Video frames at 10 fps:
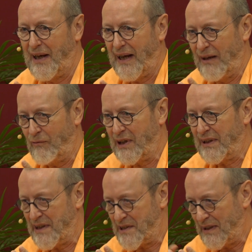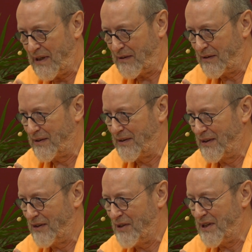And what is that?
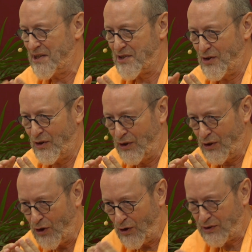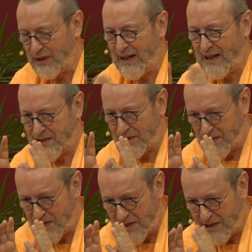It is not
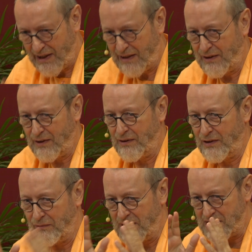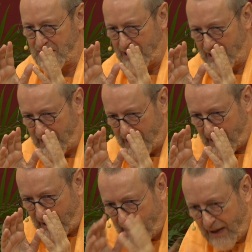associated with
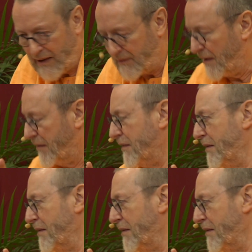anything.